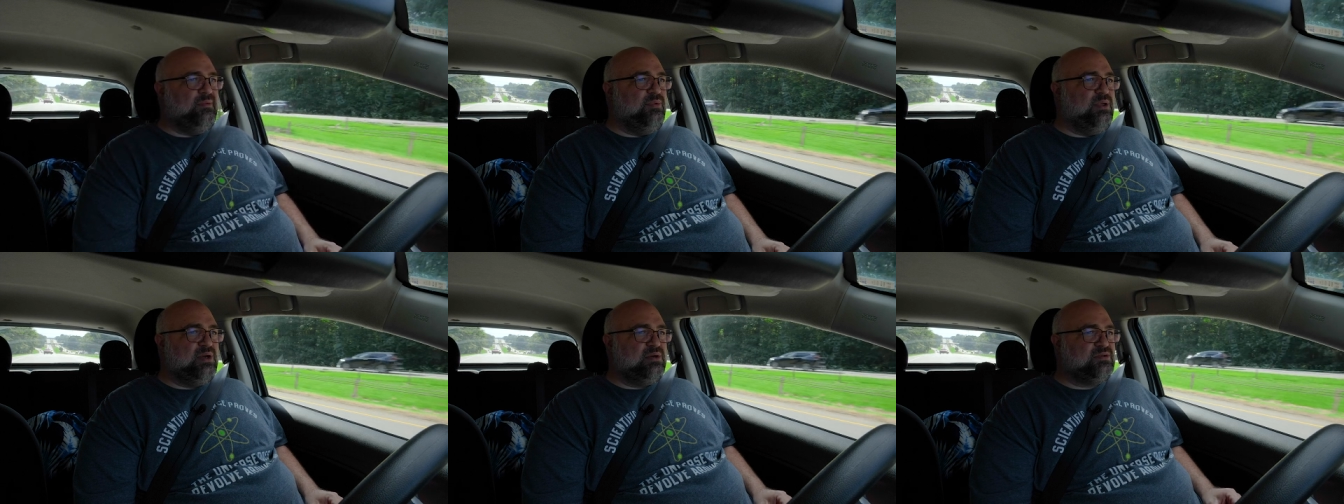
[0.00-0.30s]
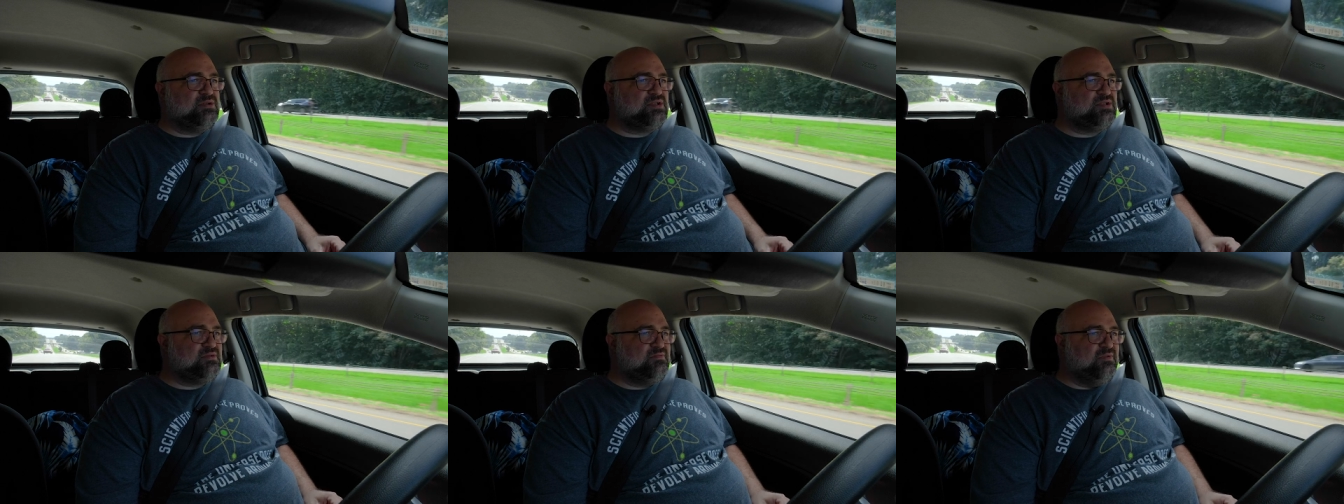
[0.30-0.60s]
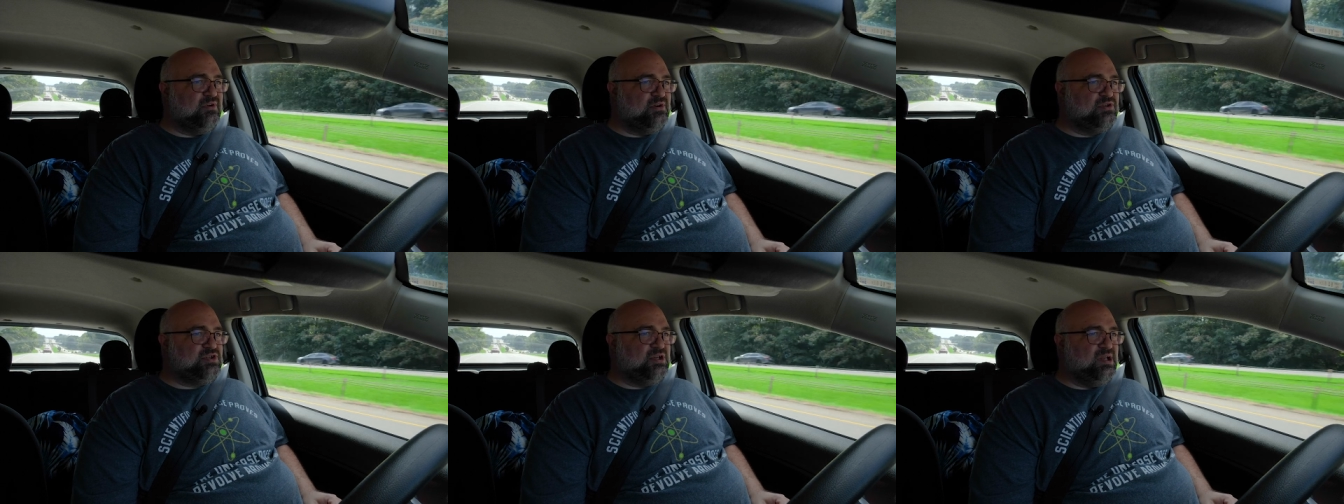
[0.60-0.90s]
there's
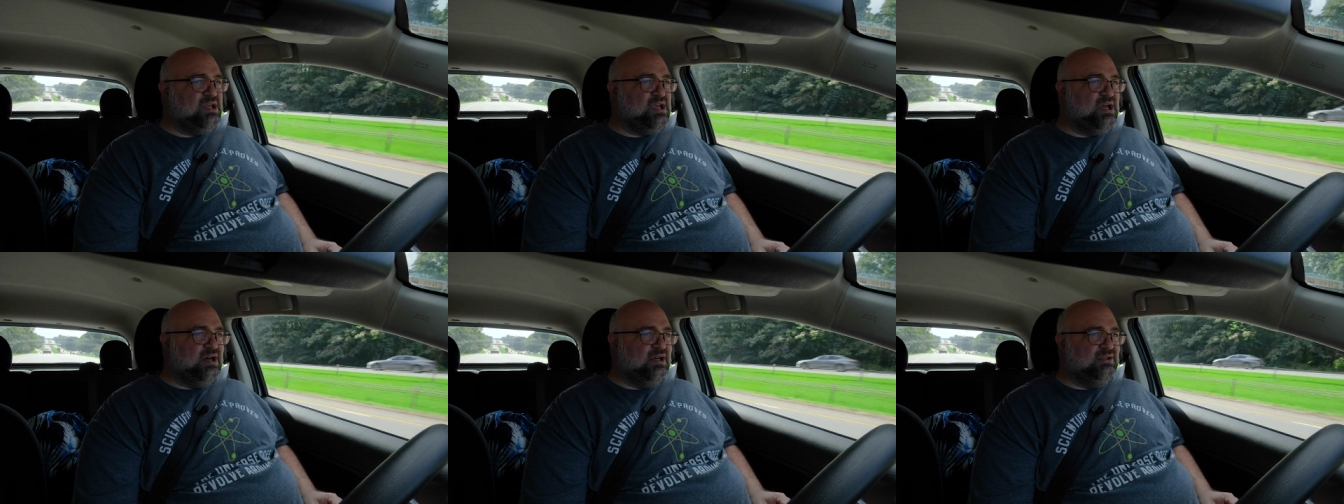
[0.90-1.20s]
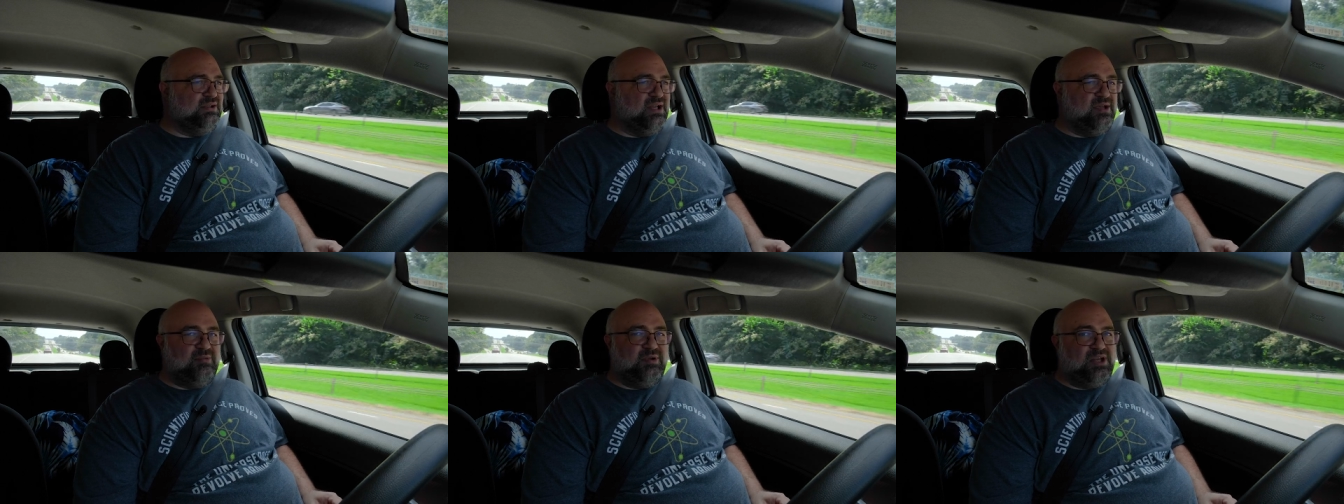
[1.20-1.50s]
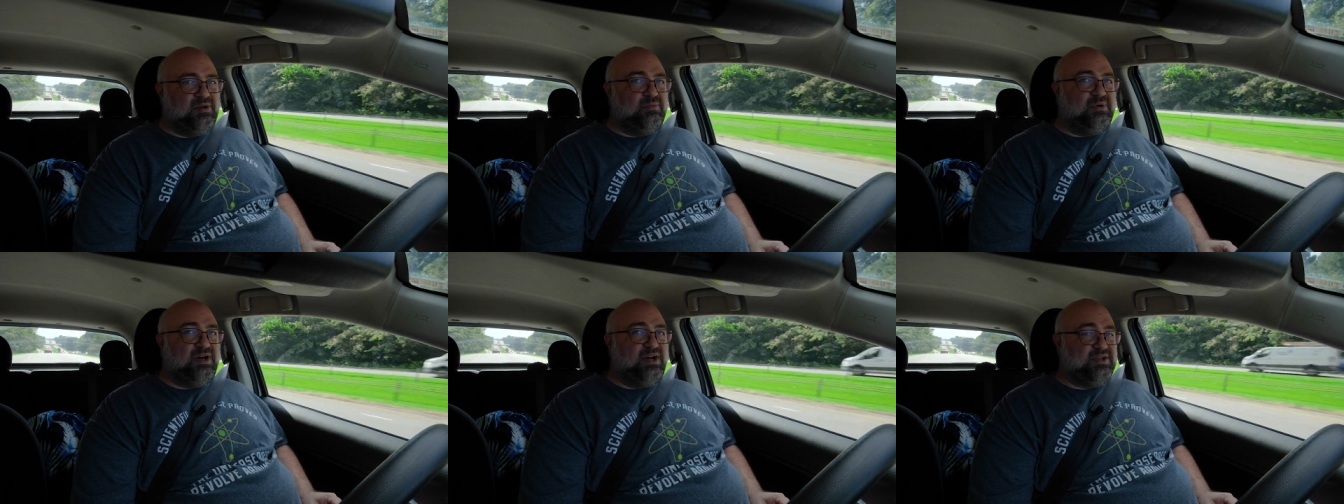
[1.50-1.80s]
virtually
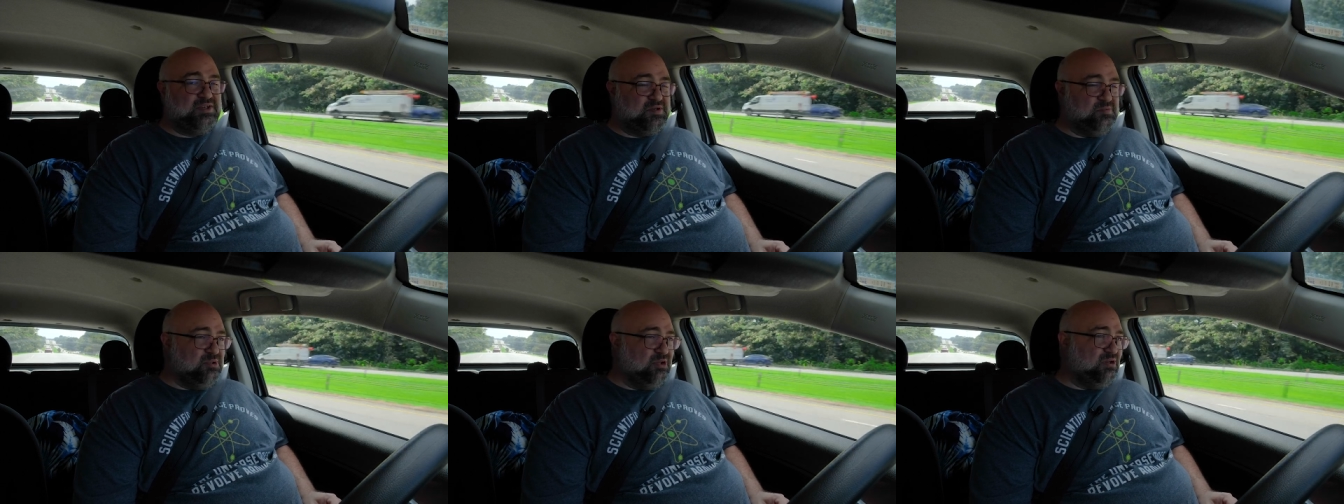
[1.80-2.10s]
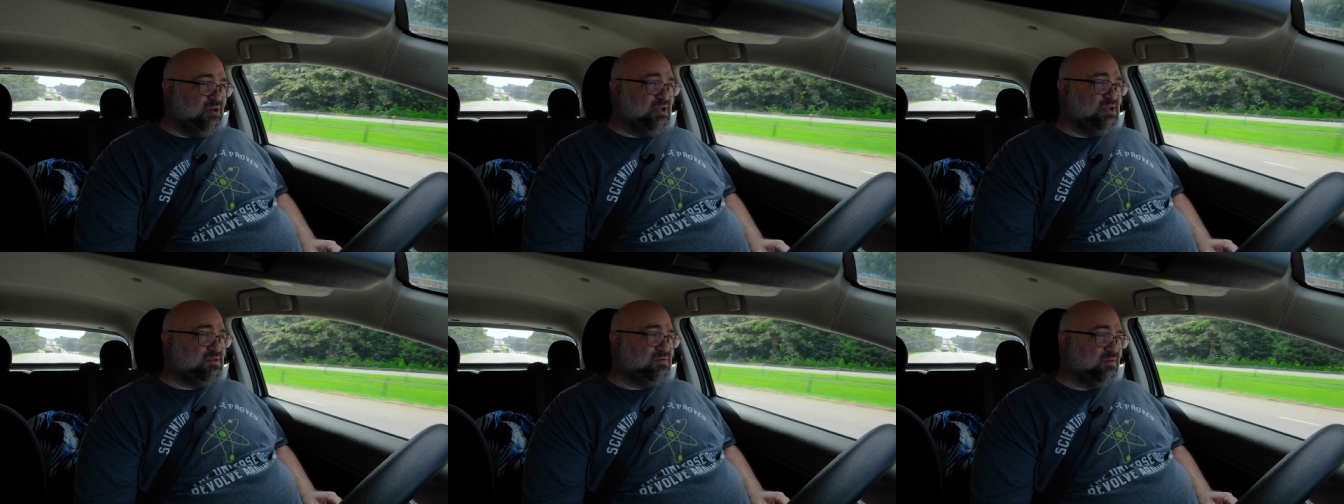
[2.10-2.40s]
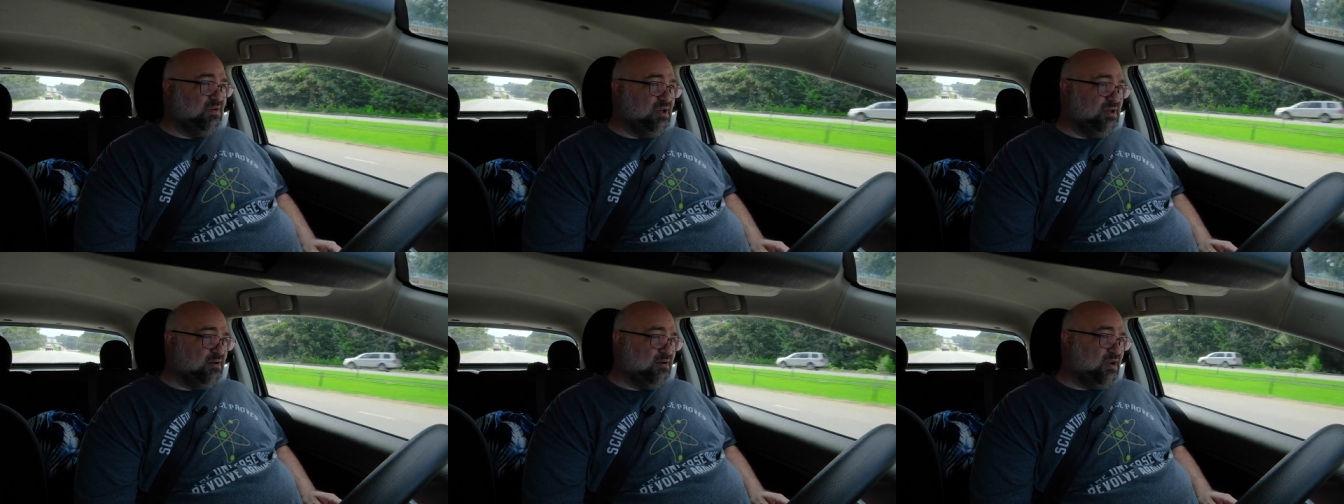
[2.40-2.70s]
unlimited possibilities
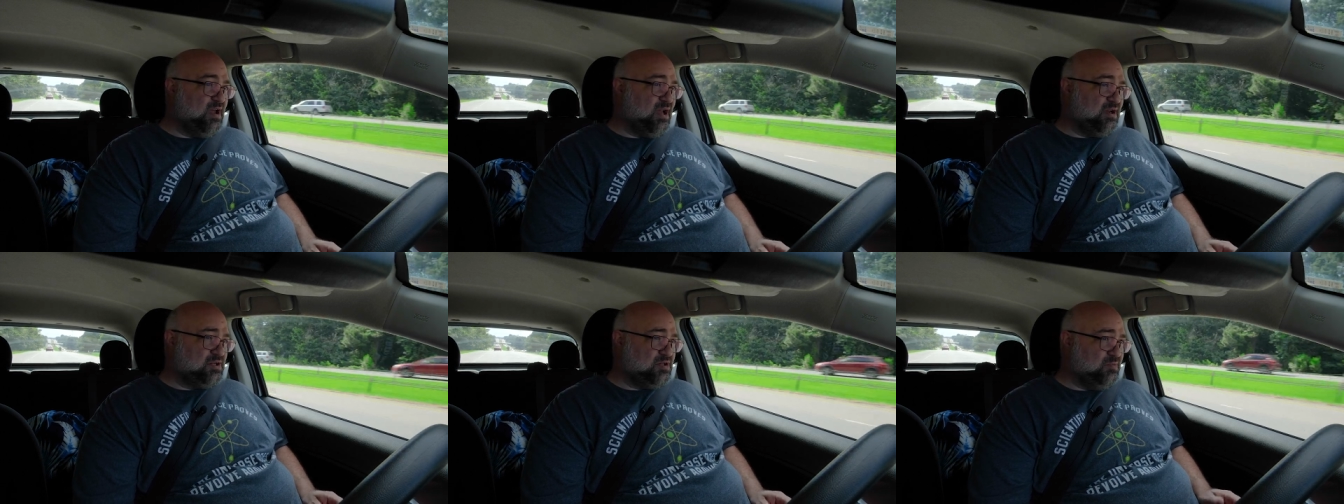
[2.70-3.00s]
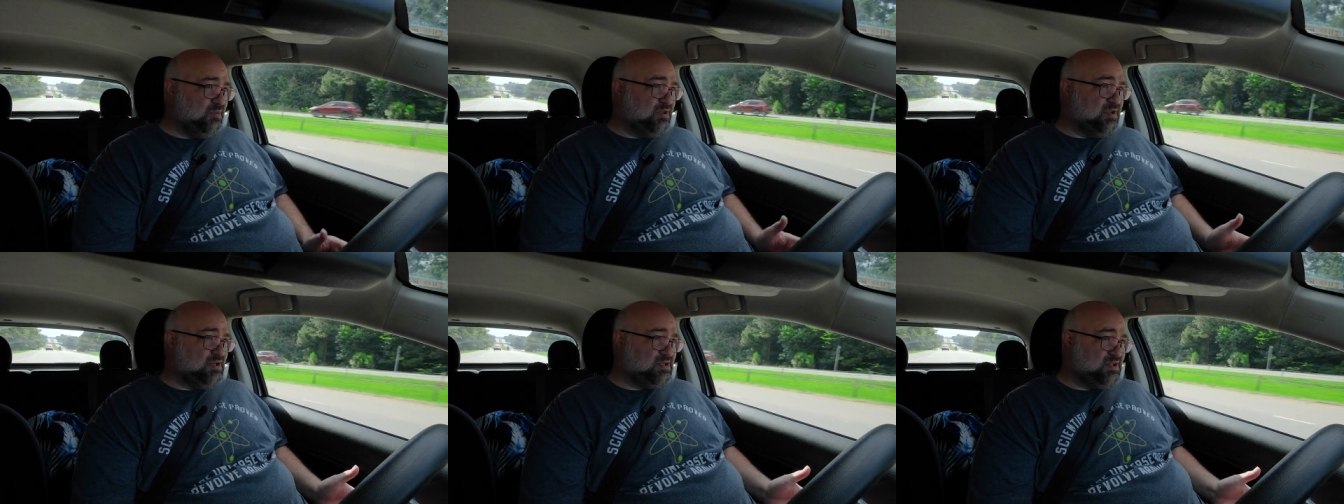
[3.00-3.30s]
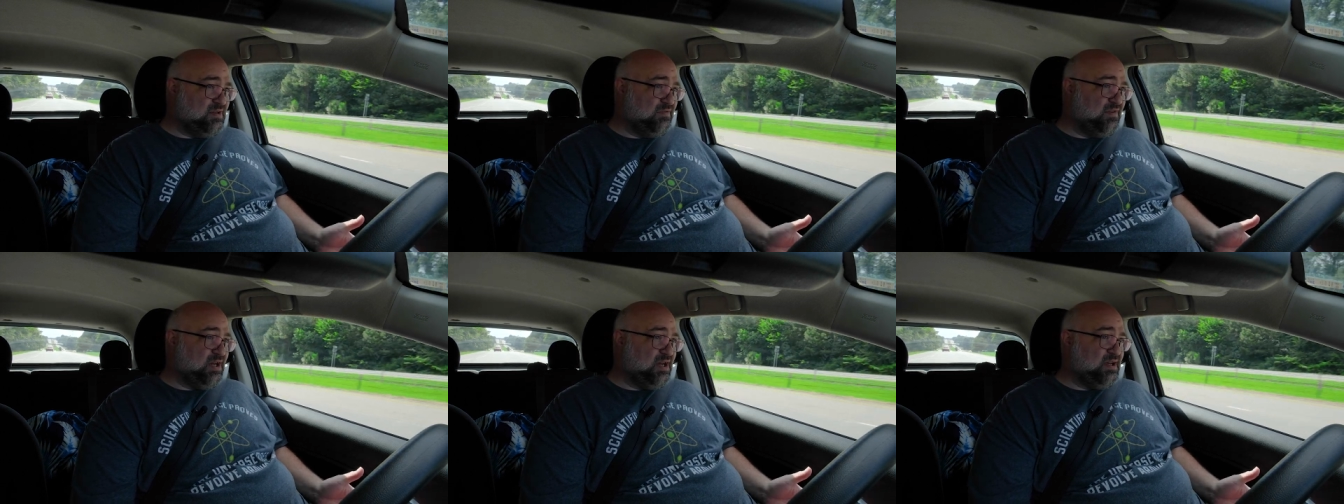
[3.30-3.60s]
for interaction with
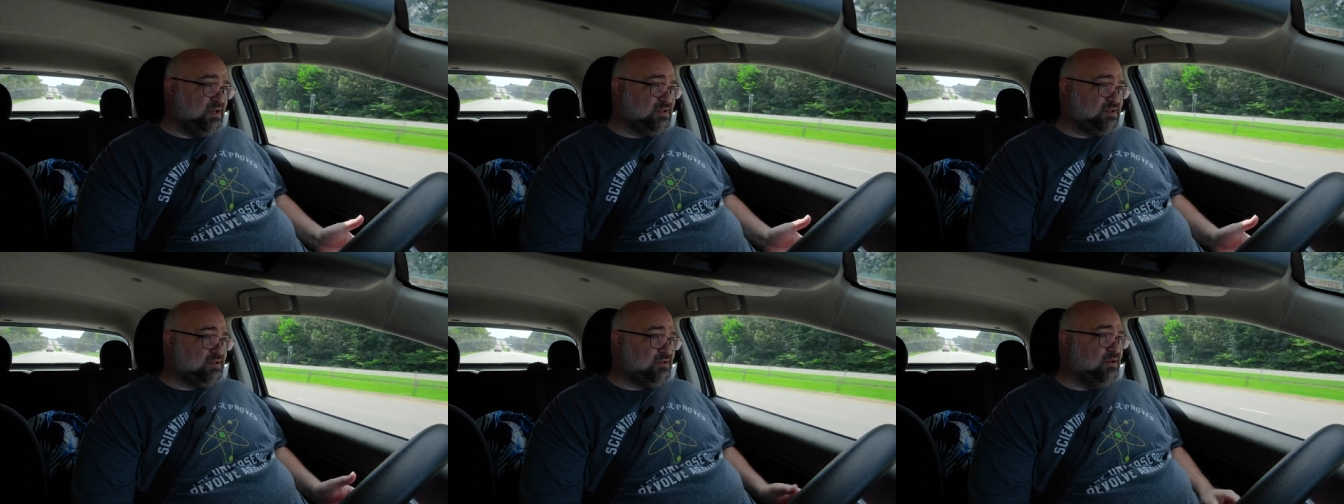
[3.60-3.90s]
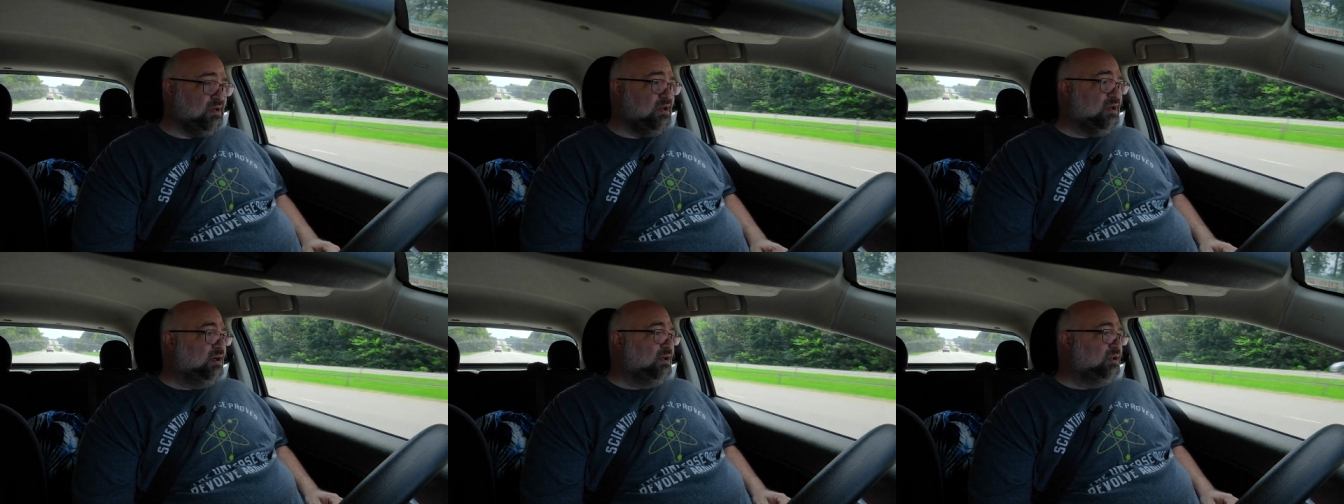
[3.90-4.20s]
this device.